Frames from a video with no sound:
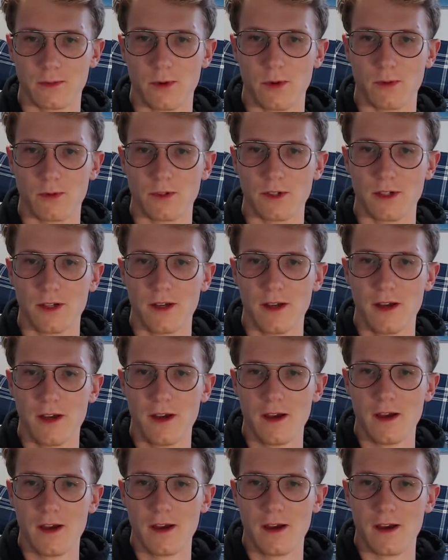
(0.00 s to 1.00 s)
won't
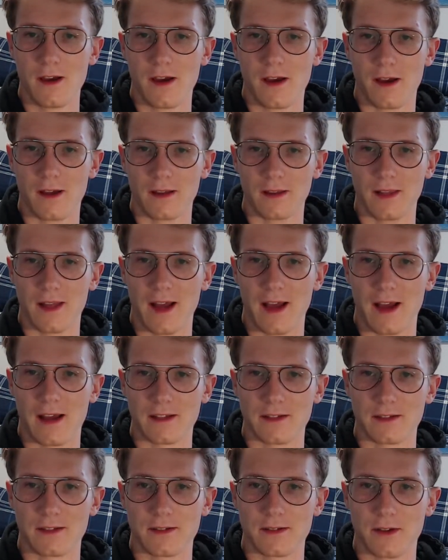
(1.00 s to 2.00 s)

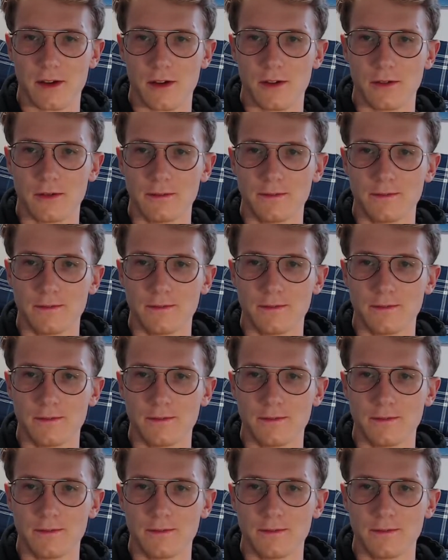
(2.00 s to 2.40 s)
last. So